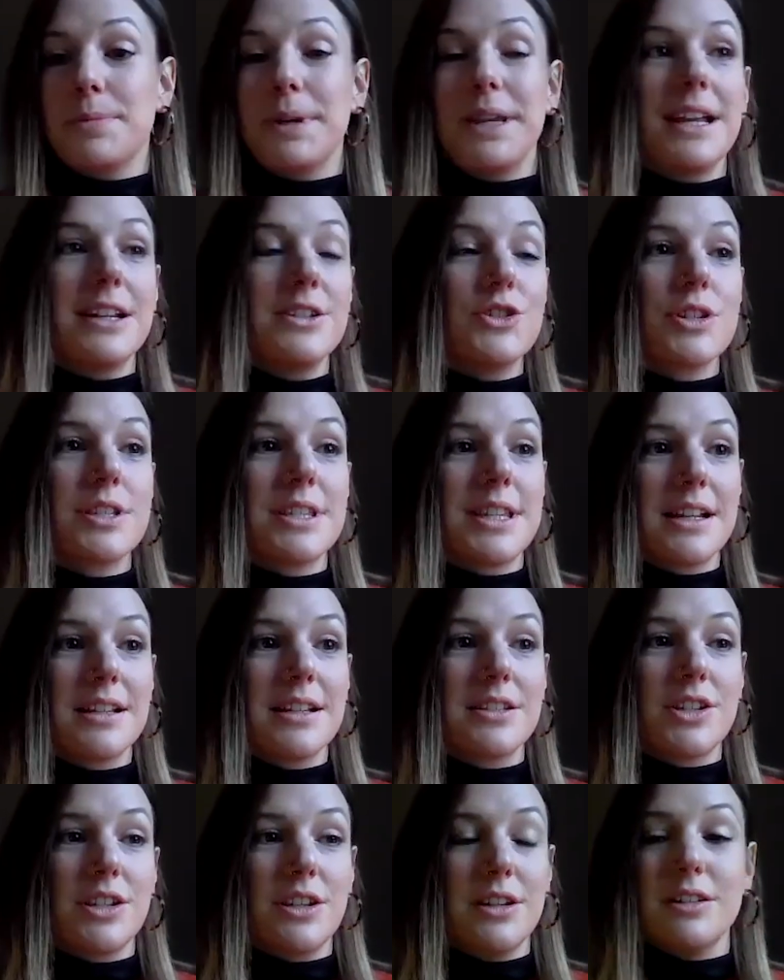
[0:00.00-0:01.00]
it'll be
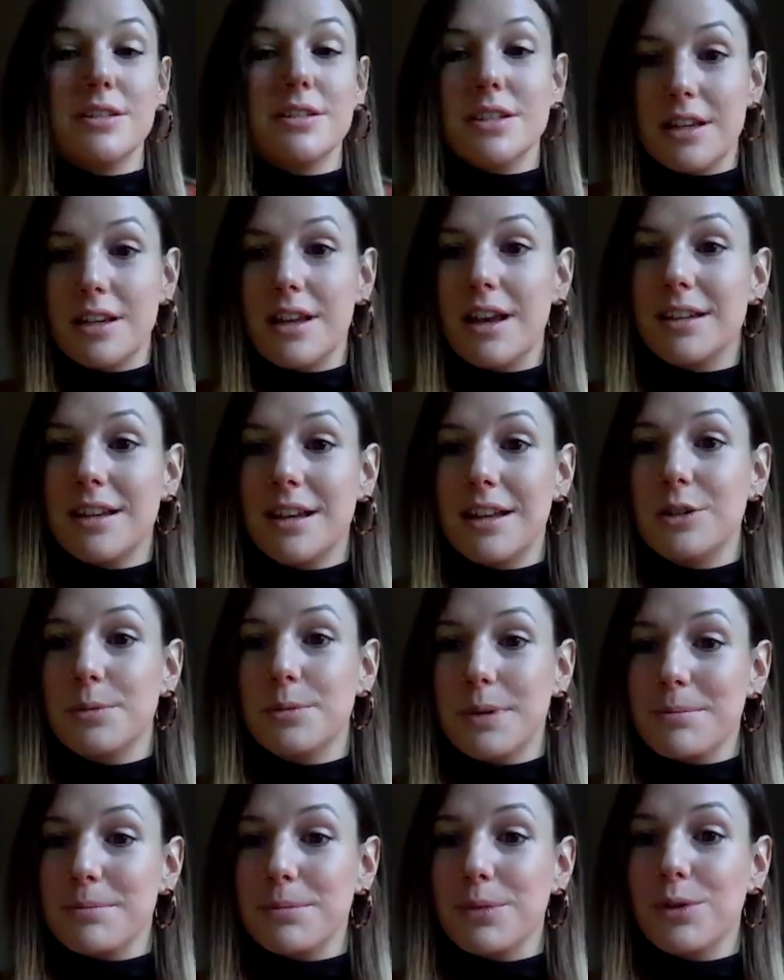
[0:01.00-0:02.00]
interesting to learn a little
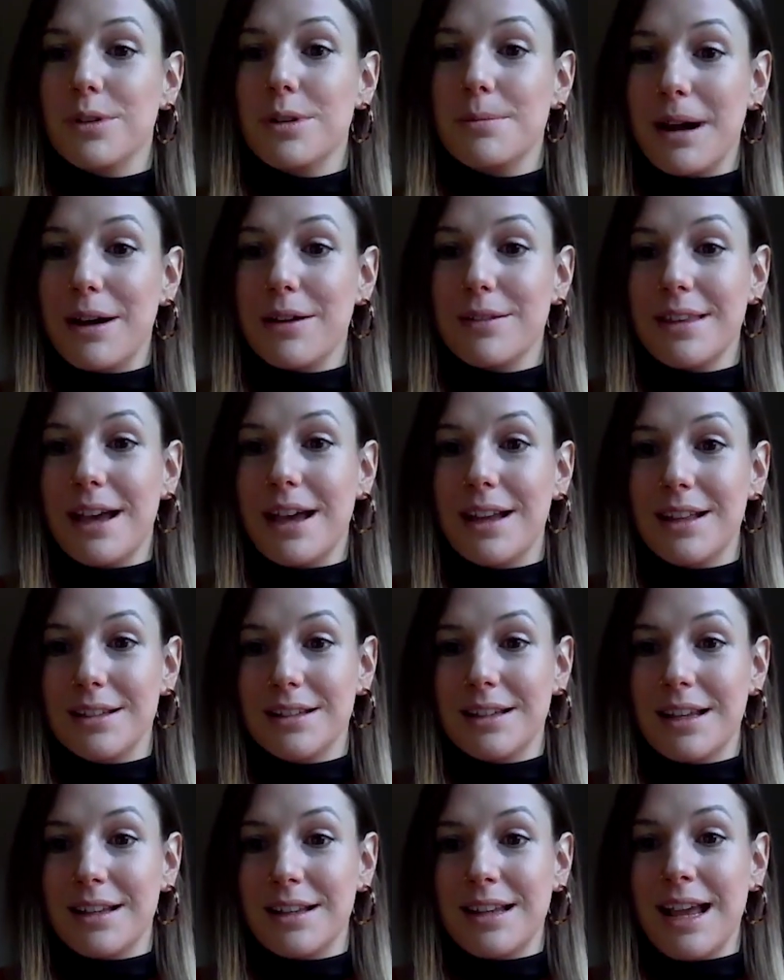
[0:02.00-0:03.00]
bit more about that
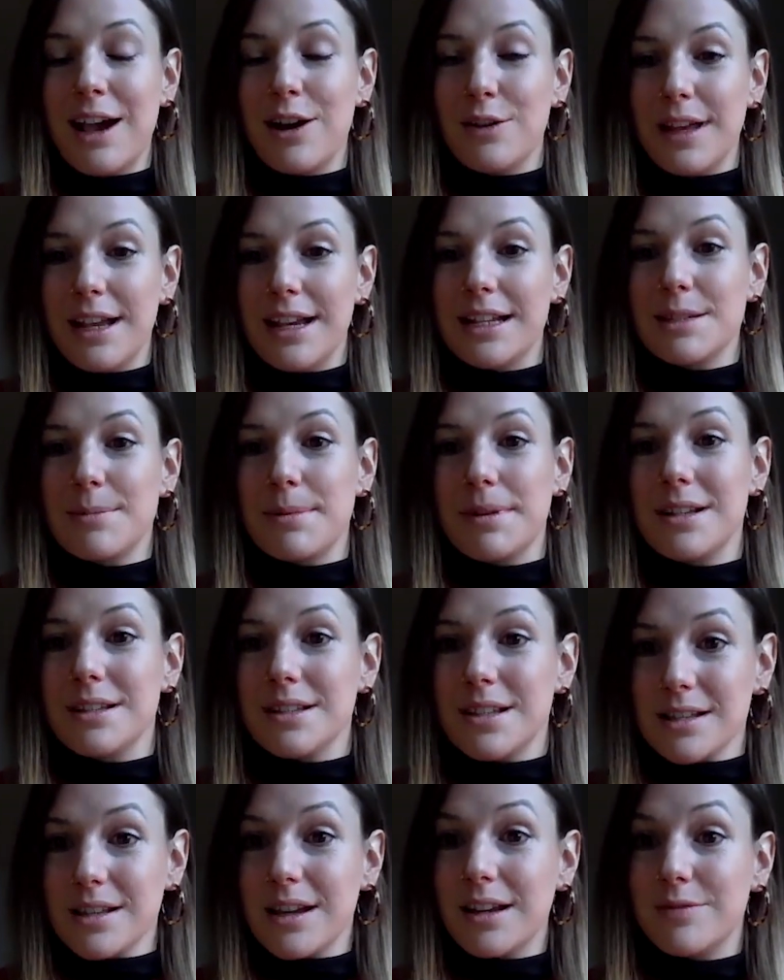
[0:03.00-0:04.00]
and how that
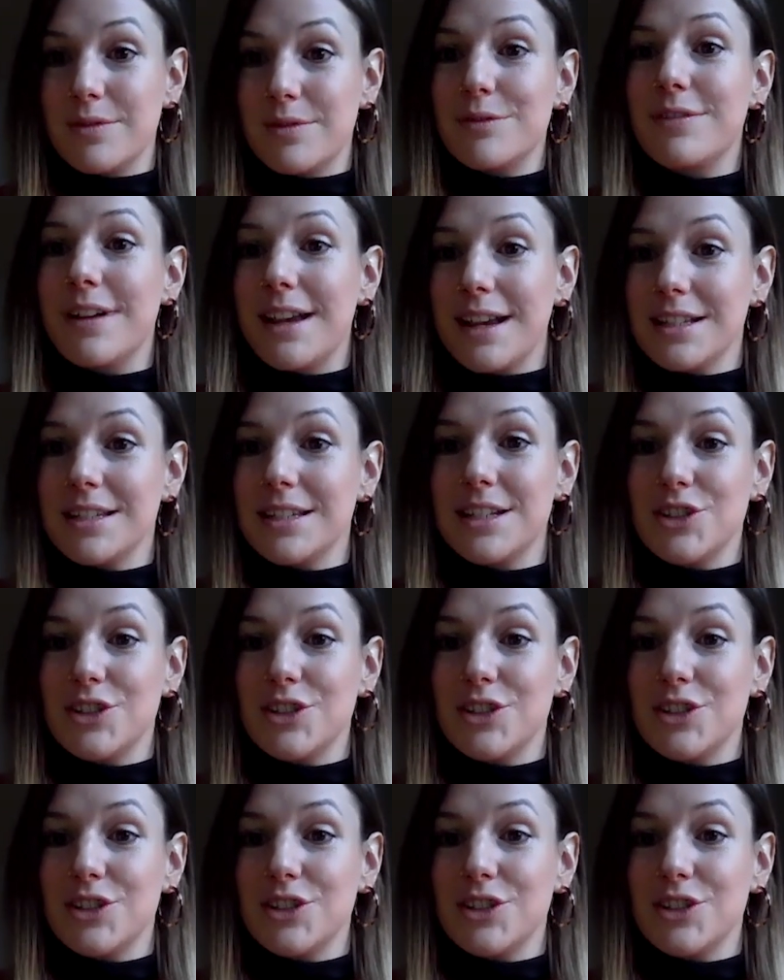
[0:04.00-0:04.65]
experience has kind of affected